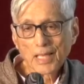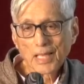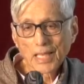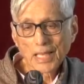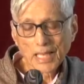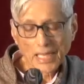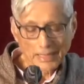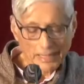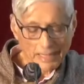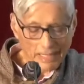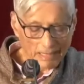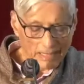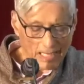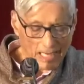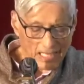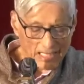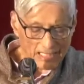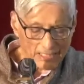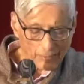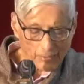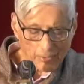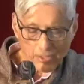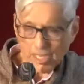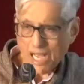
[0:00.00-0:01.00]
And then
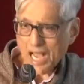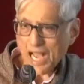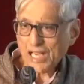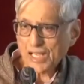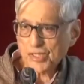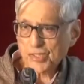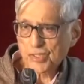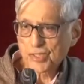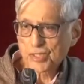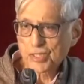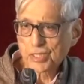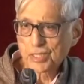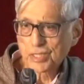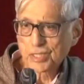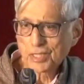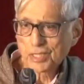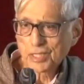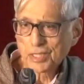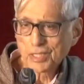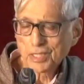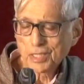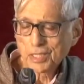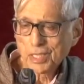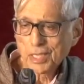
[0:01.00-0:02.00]
Gandhi was asked
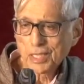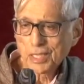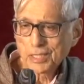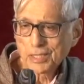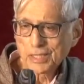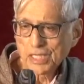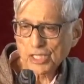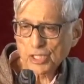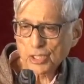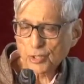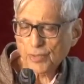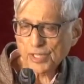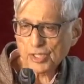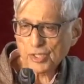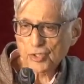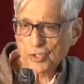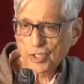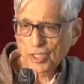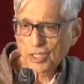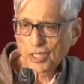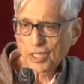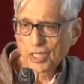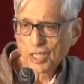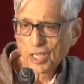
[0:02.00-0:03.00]
this
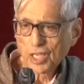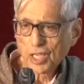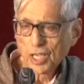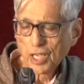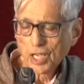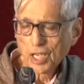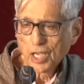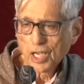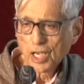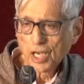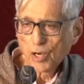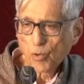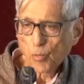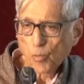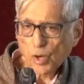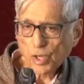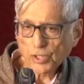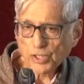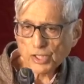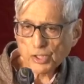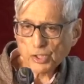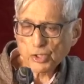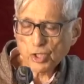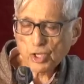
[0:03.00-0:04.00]
question:
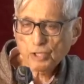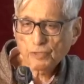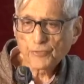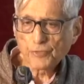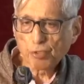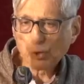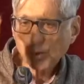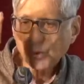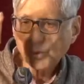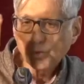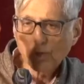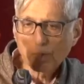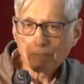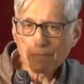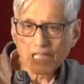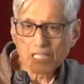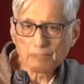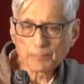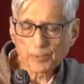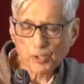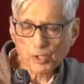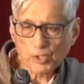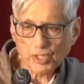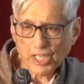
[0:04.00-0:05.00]
what is your view
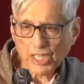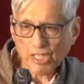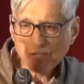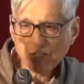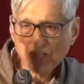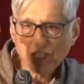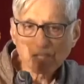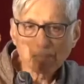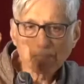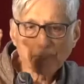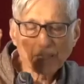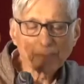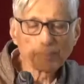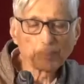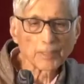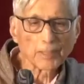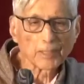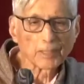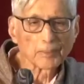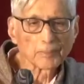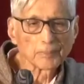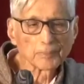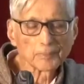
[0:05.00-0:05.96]
about protecting people?